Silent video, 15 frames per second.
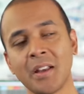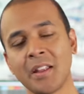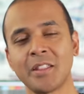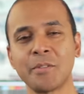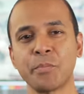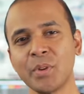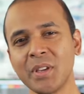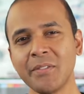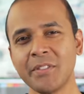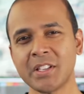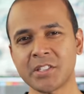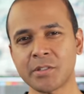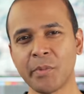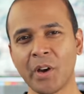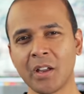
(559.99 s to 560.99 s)
the
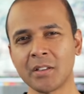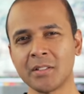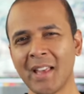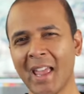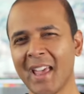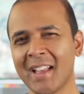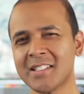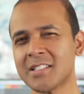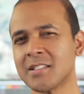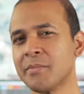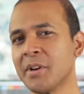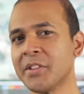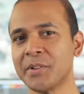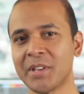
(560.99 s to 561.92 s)
previous model and some other